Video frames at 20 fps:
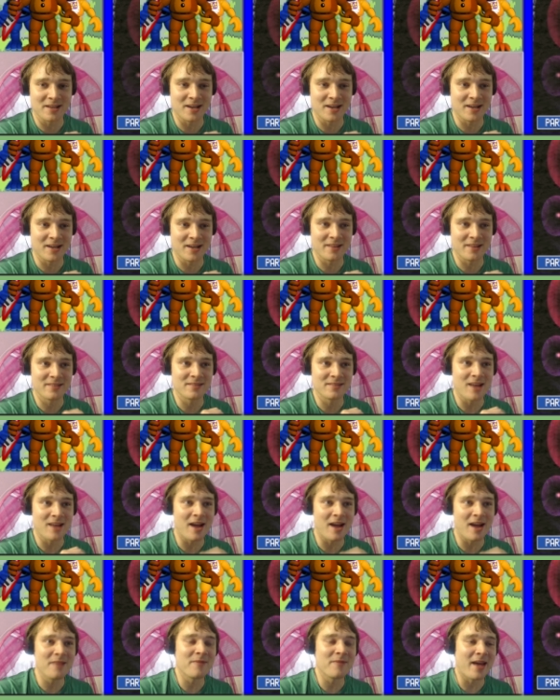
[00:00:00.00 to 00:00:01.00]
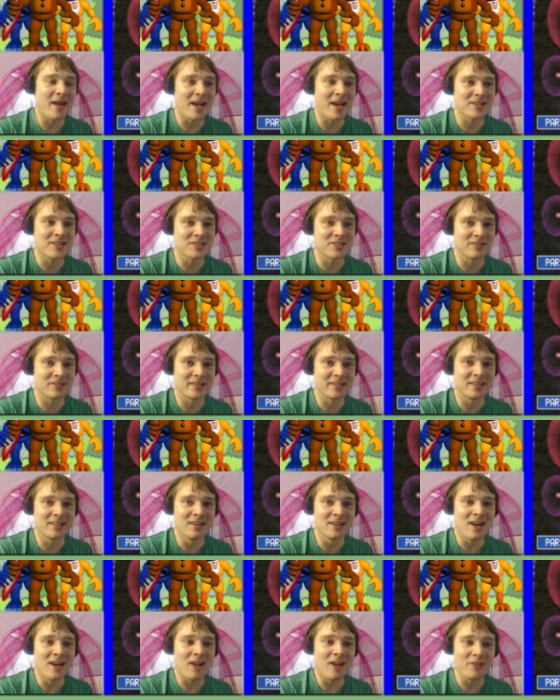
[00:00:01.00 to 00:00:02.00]
uh, I am actually
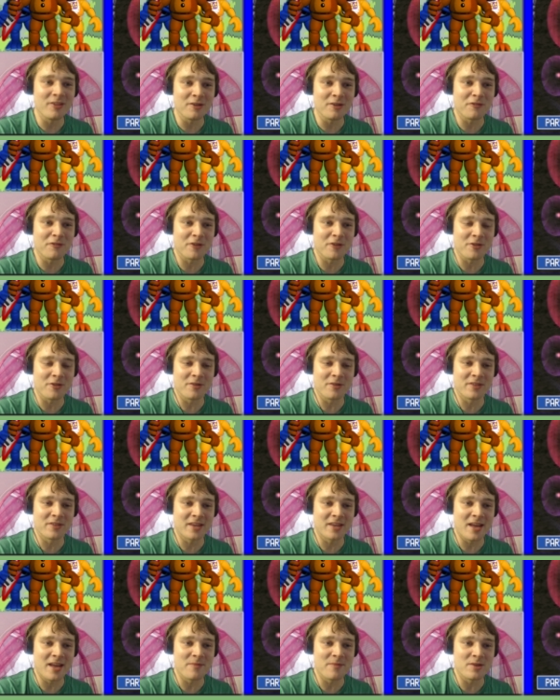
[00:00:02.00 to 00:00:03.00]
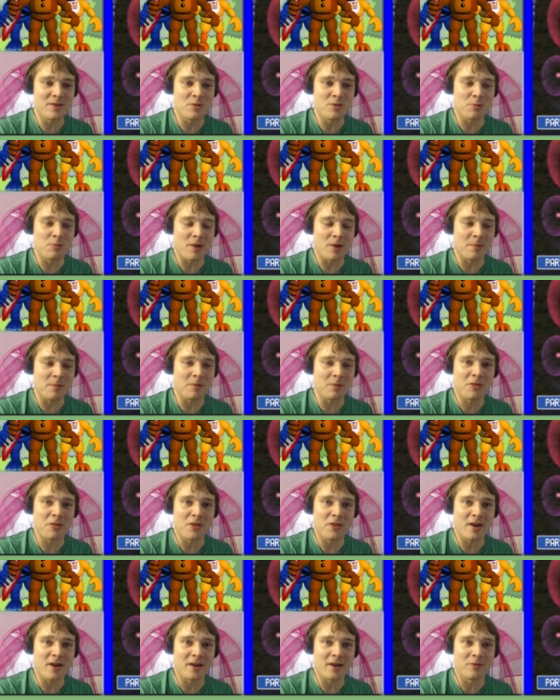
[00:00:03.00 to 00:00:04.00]
a little further in the game than you probably
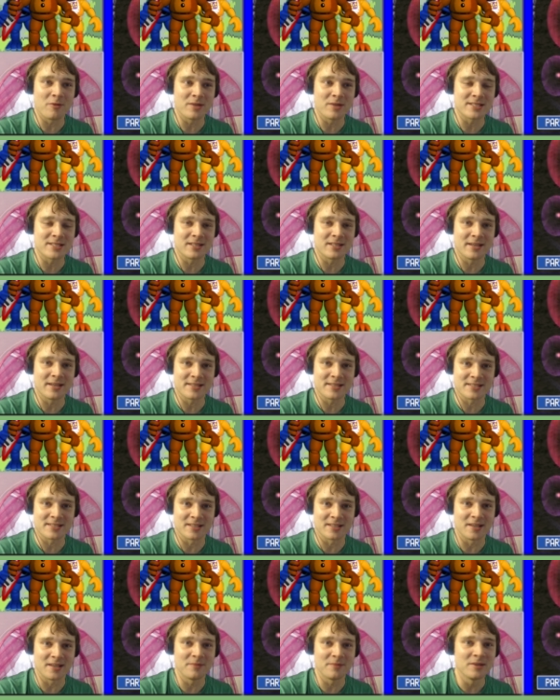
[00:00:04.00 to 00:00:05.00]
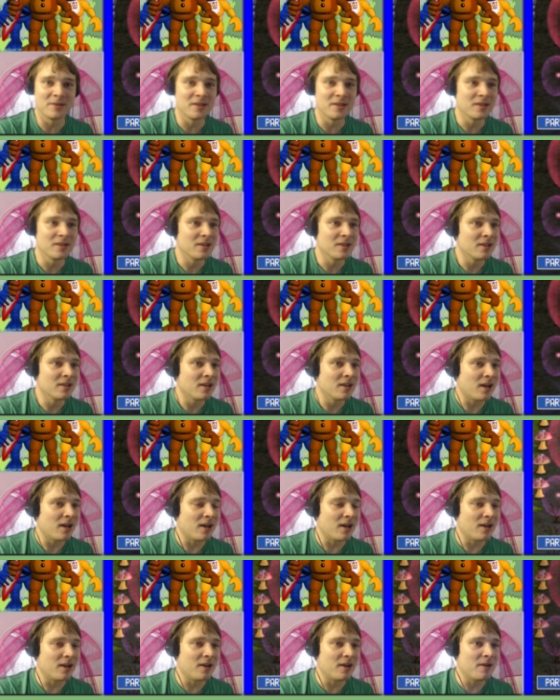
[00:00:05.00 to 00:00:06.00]
thought I was last time
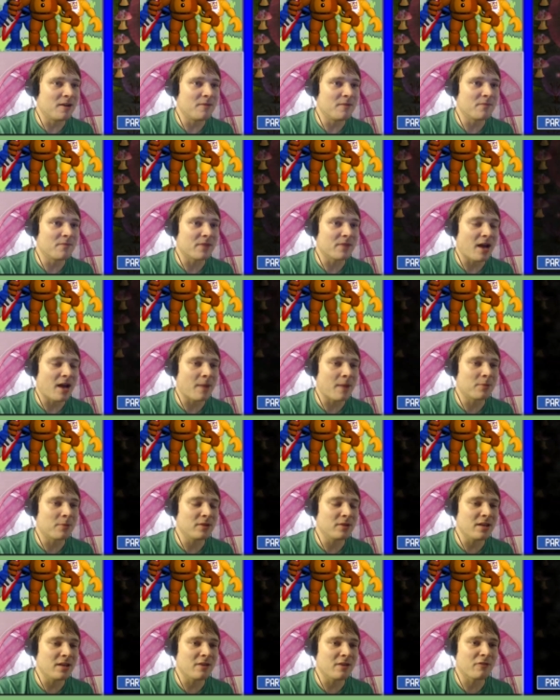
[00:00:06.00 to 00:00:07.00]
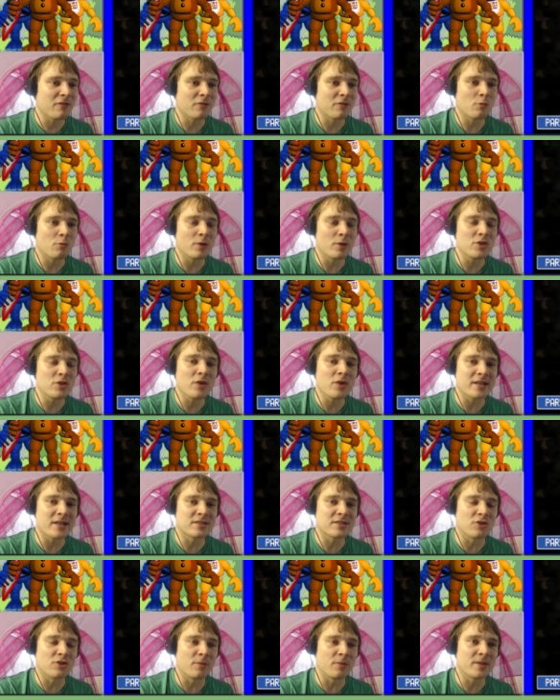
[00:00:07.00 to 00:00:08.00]
um, I believe what you guys
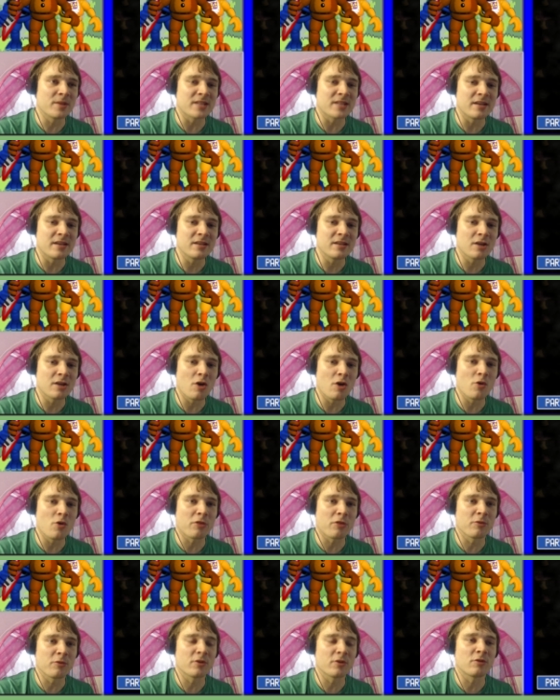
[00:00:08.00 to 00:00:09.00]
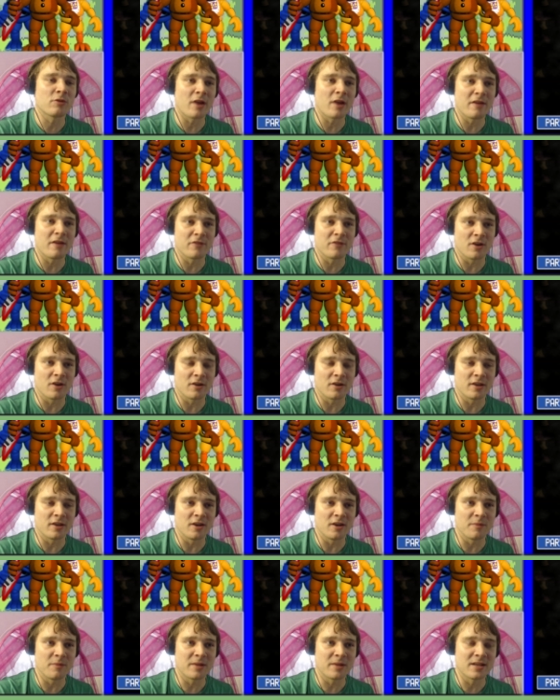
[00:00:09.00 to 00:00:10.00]
had told me is I need to go through the graveyard
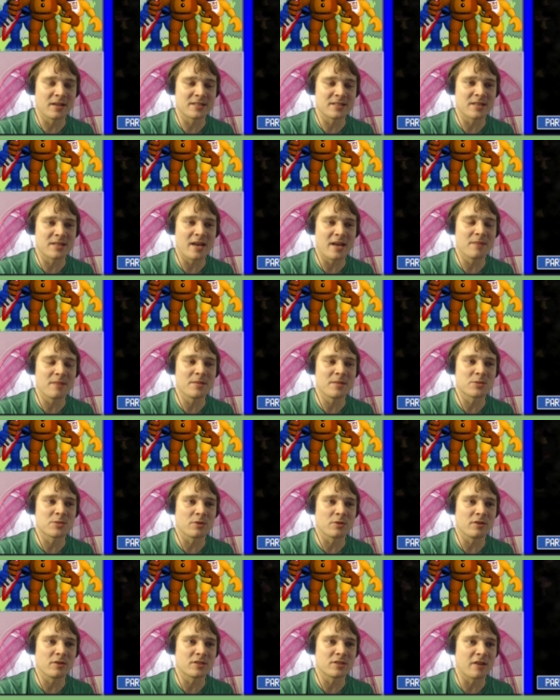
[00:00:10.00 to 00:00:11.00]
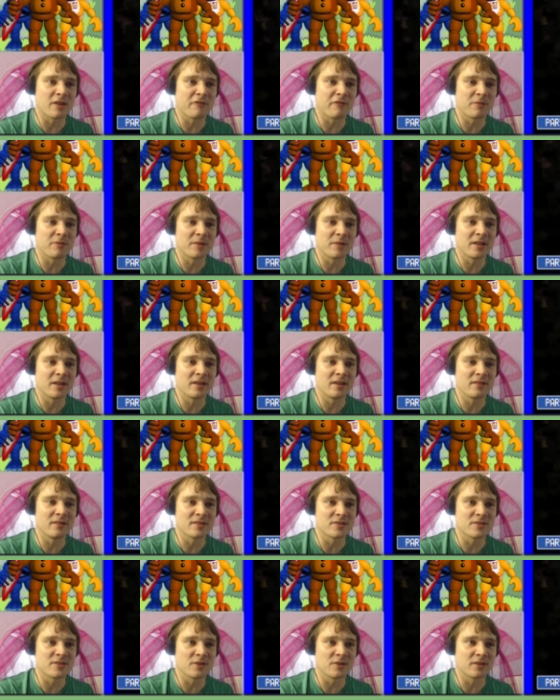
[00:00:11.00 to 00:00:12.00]
here because the enemies were a little tough for me in the
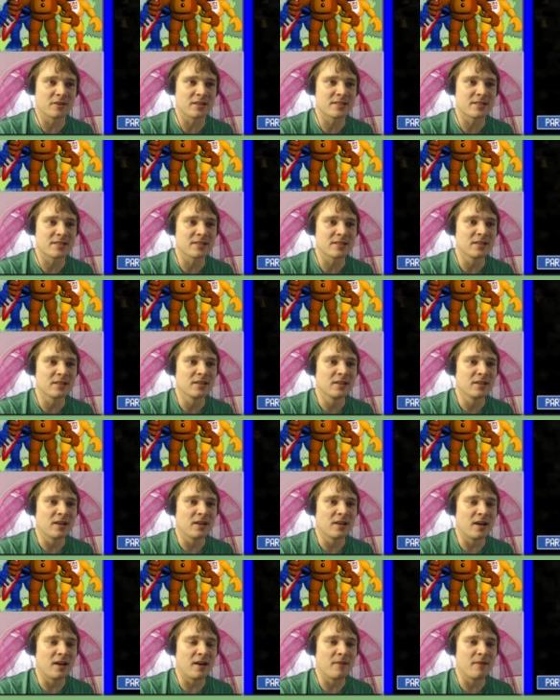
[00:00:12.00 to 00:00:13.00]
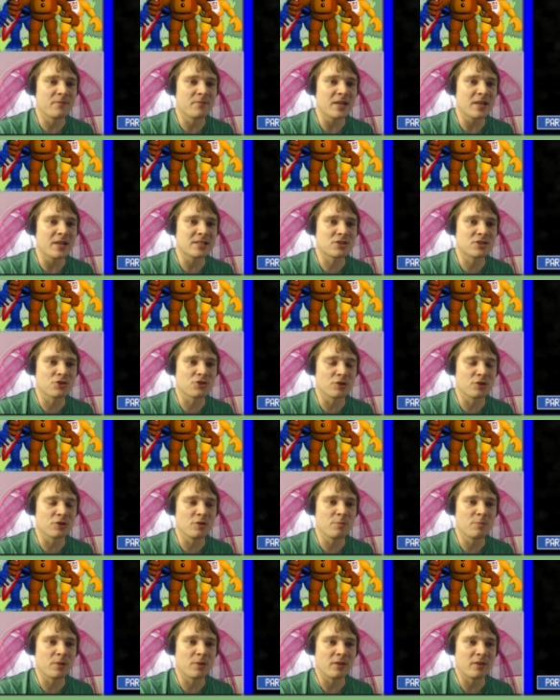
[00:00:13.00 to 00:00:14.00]
circus. Um, that's
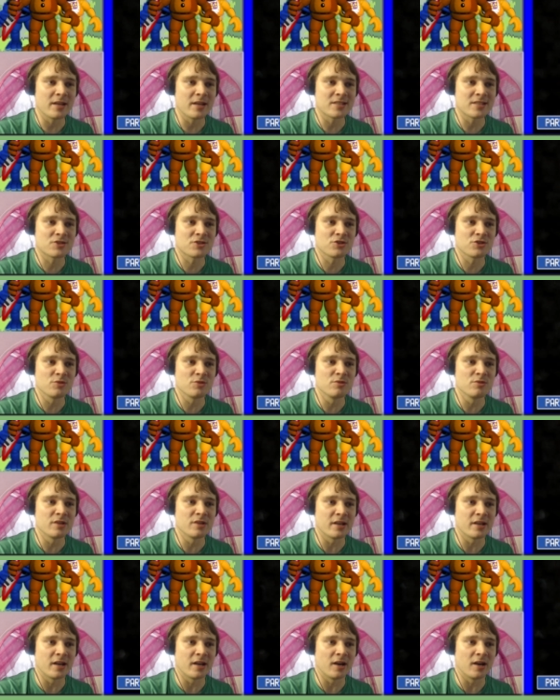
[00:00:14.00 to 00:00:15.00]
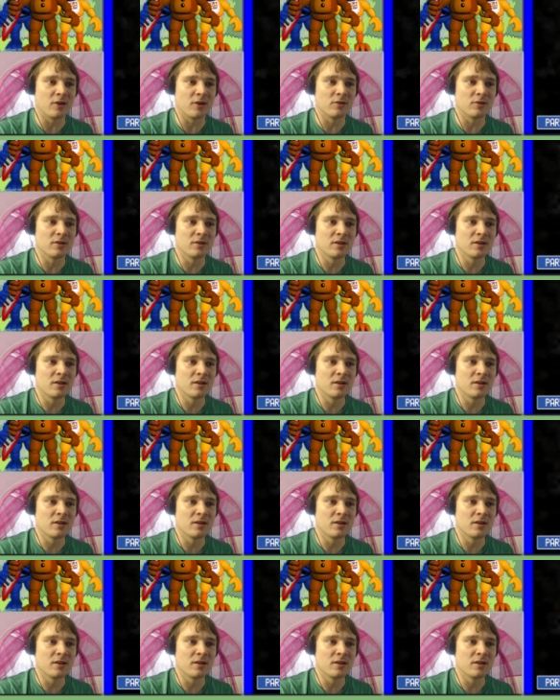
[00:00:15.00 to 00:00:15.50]
true, but less true now.